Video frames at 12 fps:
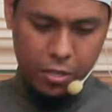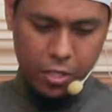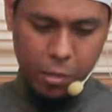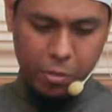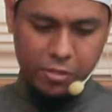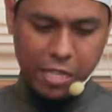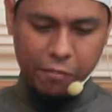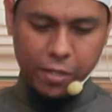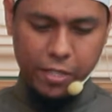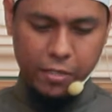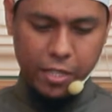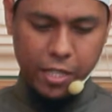Number
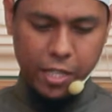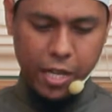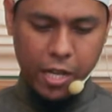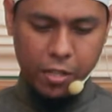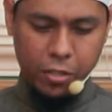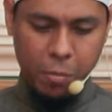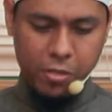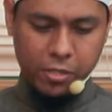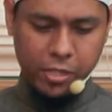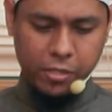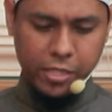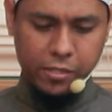seven, uh, uh, number six,